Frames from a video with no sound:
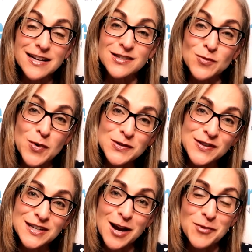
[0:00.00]
And so most
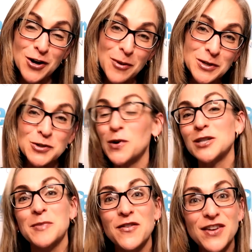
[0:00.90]
of the time you're coming to
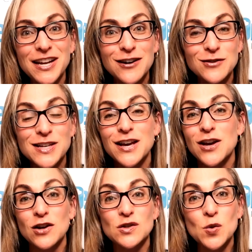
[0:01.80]
watch my videos
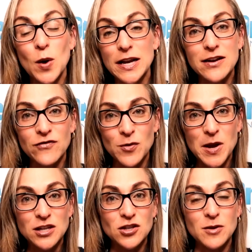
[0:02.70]
because you want
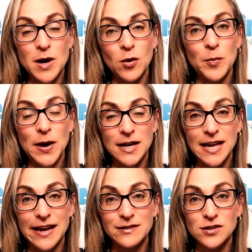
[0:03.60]
information about
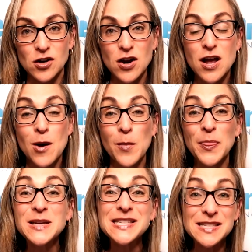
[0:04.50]
pet cancer,
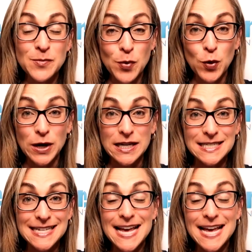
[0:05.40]
but this is important.